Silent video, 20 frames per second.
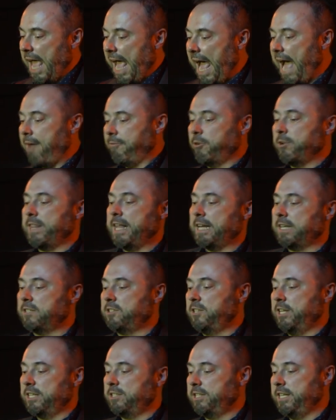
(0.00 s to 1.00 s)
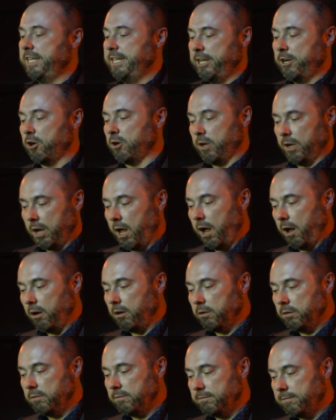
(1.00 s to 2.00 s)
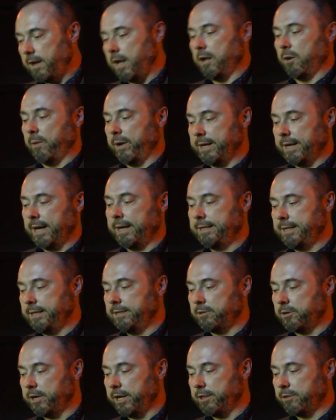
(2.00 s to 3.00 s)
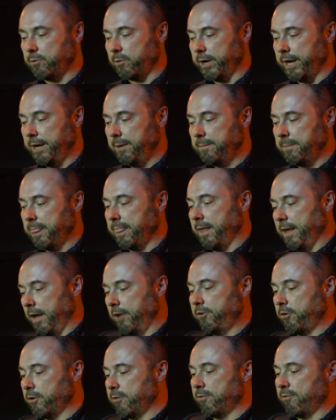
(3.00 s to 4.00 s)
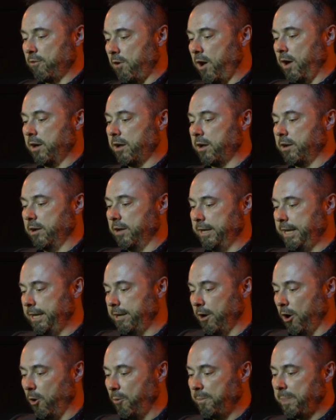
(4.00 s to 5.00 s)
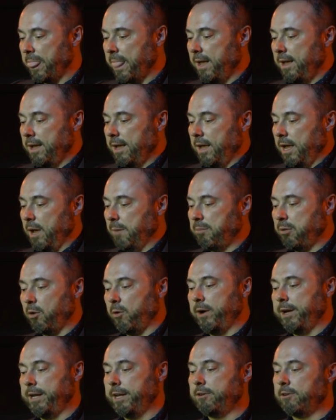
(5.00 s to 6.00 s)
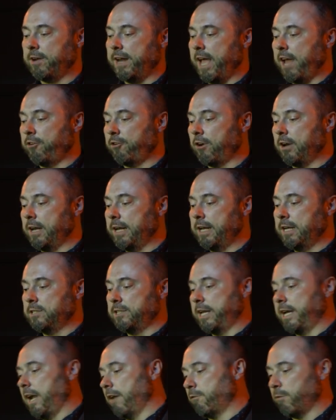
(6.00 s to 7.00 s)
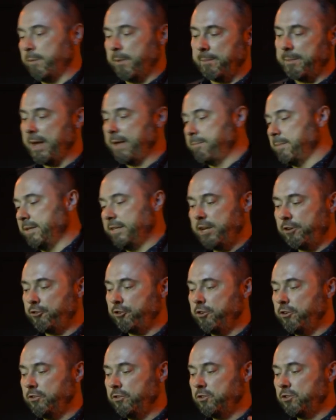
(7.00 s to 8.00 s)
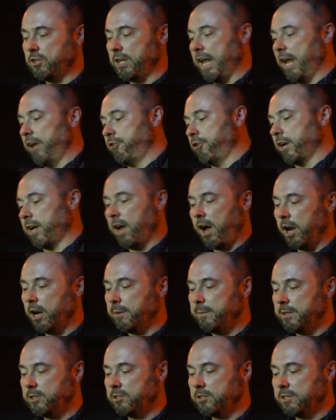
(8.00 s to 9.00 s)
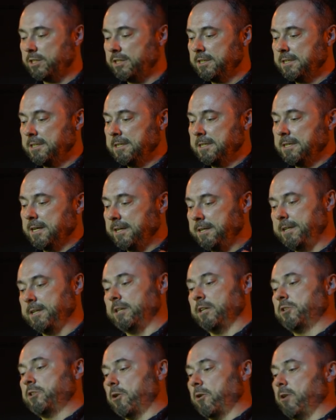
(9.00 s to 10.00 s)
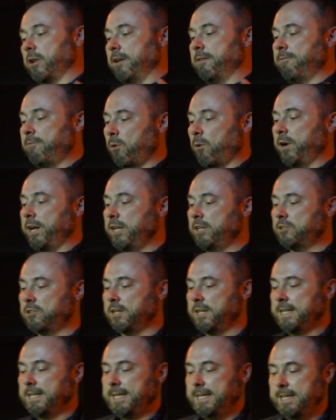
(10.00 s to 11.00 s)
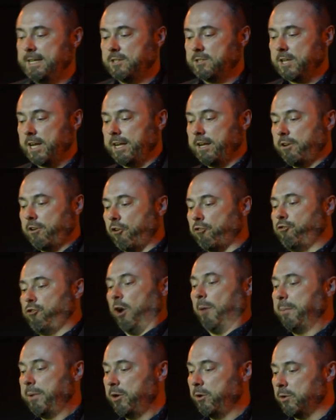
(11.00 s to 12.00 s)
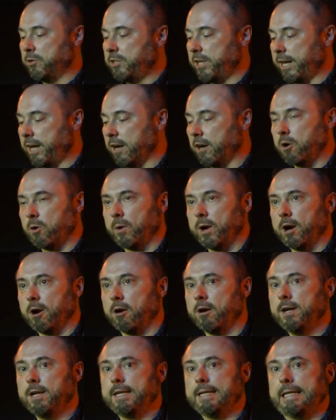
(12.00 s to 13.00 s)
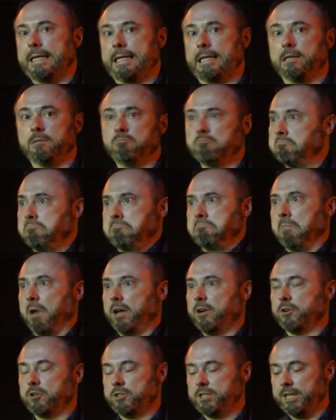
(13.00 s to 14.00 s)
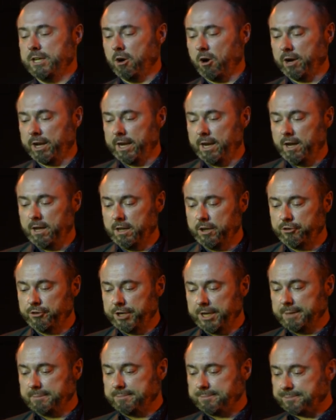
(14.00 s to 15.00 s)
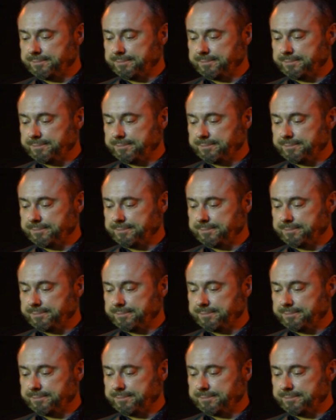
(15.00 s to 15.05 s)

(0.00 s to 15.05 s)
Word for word: After that sixty-year lull following nineteen thirty-three, enter Franck Goddio, employed internationally as a government mathematician slash economist until his early forties, he decided to jump into a second career in undersea archaeology.